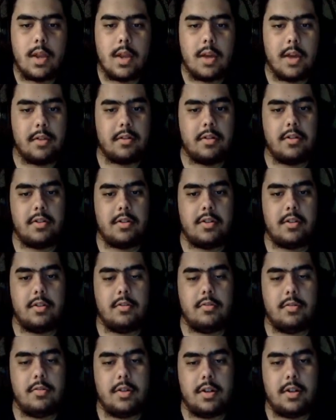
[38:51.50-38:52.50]

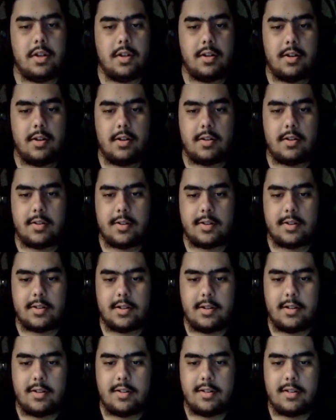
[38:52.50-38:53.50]
Considering it is like
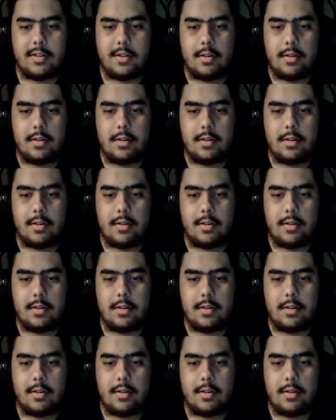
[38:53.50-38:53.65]
this,